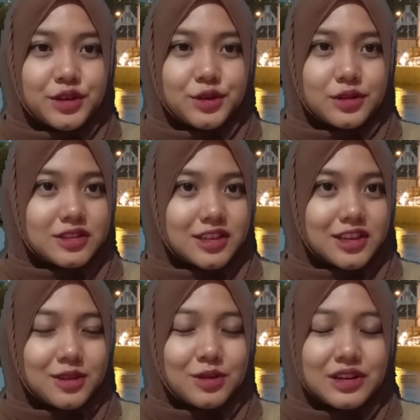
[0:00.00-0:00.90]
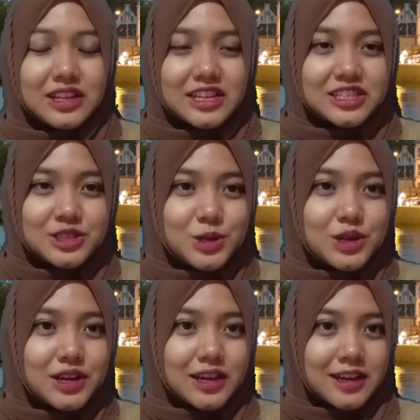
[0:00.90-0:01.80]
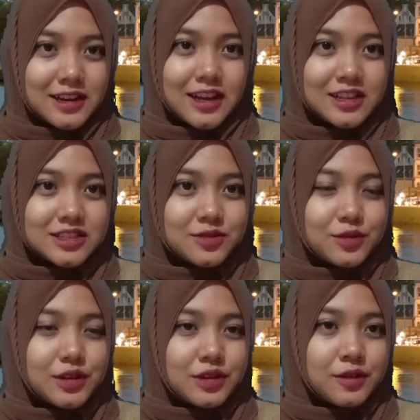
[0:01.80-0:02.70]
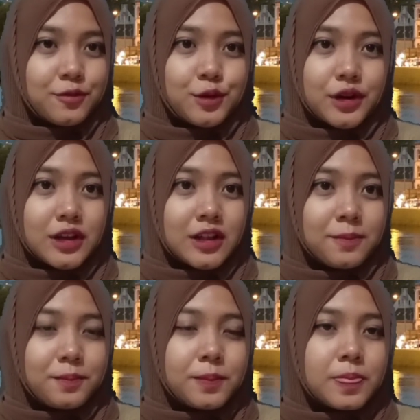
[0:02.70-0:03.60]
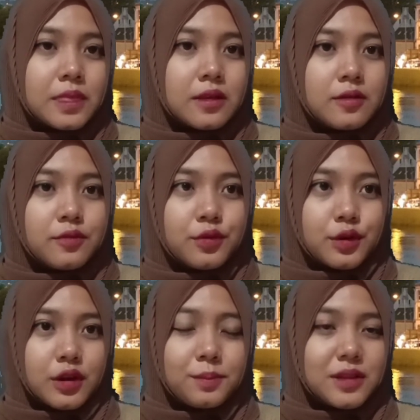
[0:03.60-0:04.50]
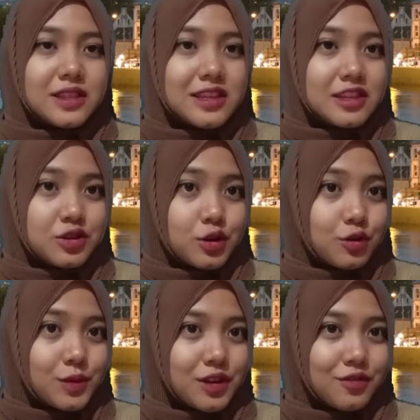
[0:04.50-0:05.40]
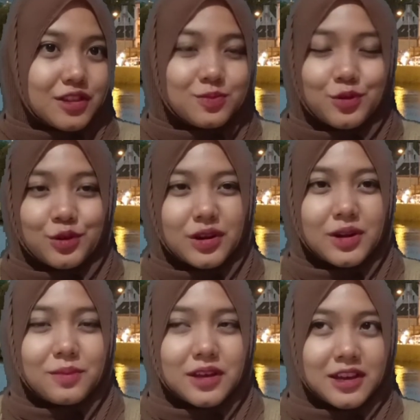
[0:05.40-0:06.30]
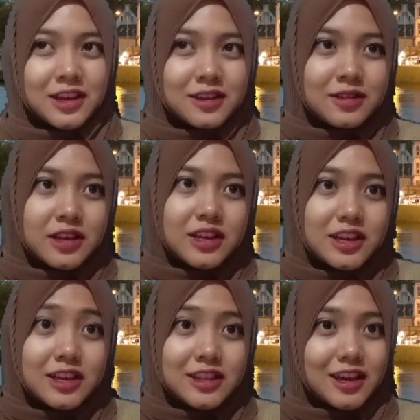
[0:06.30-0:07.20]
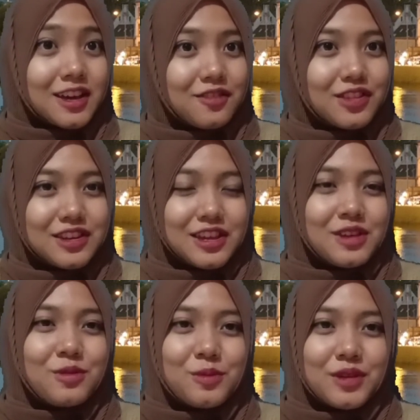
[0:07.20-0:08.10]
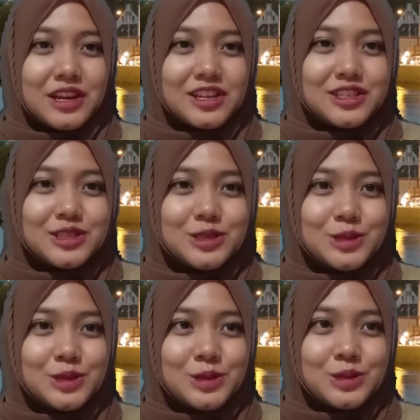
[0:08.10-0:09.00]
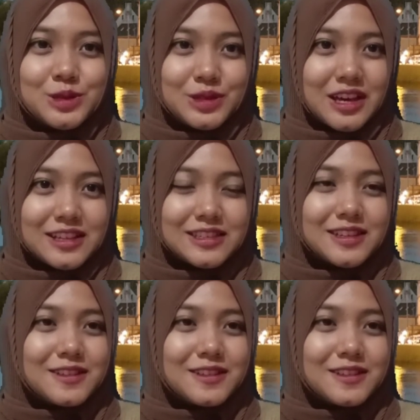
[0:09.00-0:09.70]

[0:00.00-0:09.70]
contact our lecturer and ask for help for completing the document of this program, and in the end of the day we managed to do that.